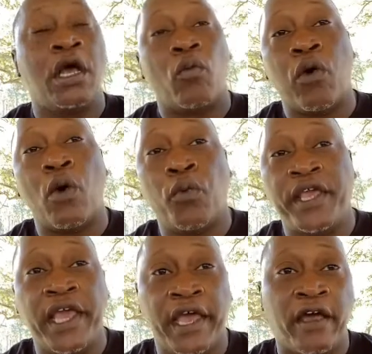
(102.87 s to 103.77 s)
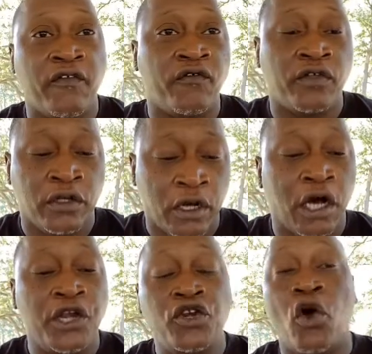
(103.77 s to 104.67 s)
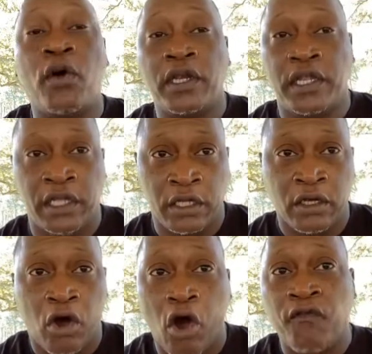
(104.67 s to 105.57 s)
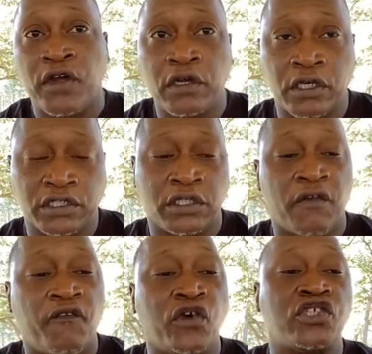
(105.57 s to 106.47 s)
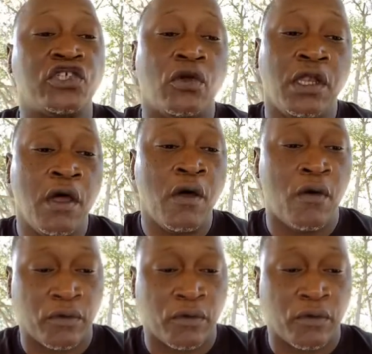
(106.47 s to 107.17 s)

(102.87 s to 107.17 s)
what we have unknowingly overlooked for so long.